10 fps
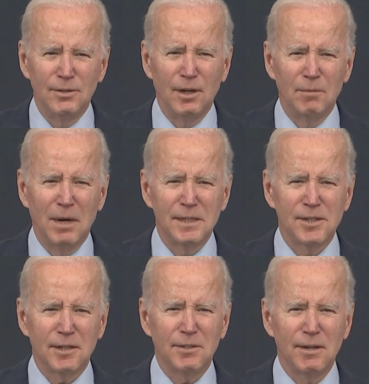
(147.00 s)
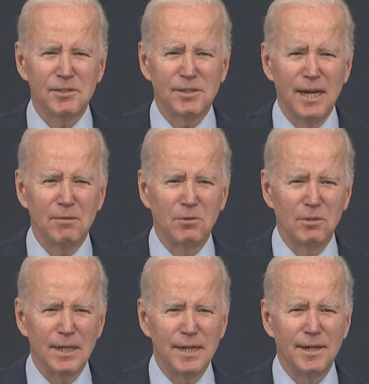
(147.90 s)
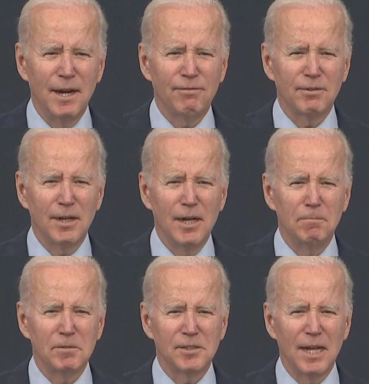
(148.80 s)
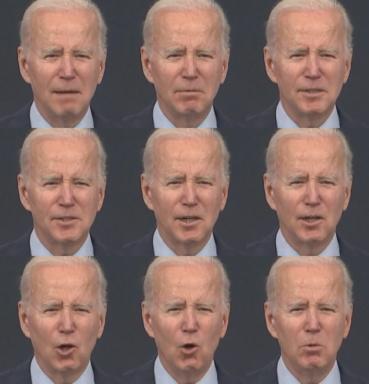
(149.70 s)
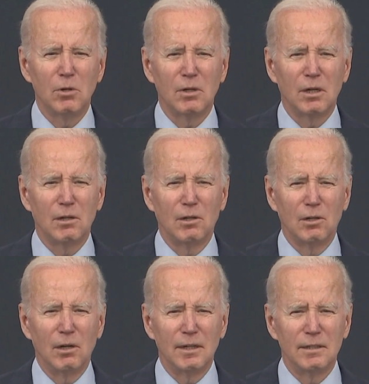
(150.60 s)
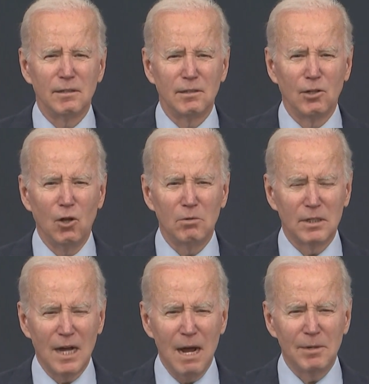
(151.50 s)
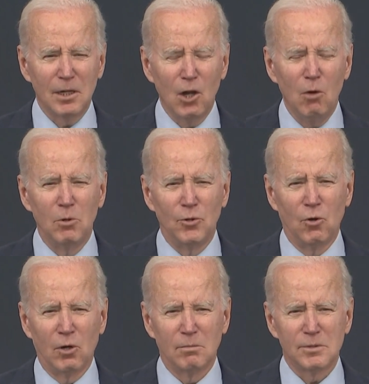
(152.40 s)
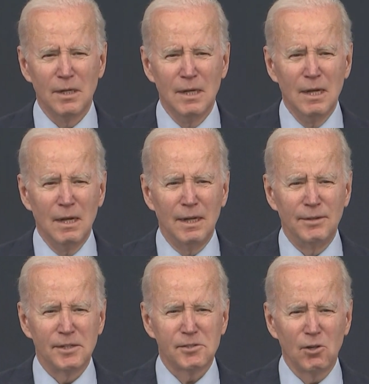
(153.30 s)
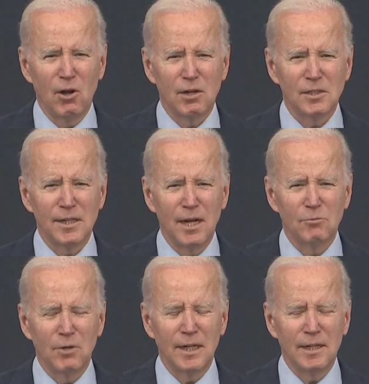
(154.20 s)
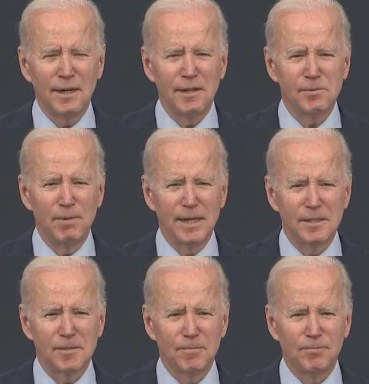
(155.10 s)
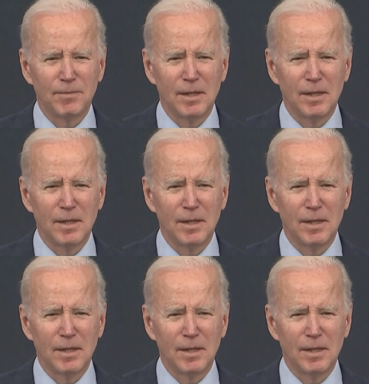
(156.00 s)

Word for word: my Secretary of State will lead an effort to help establish a global, a global, common global norms in this largely unregulated space.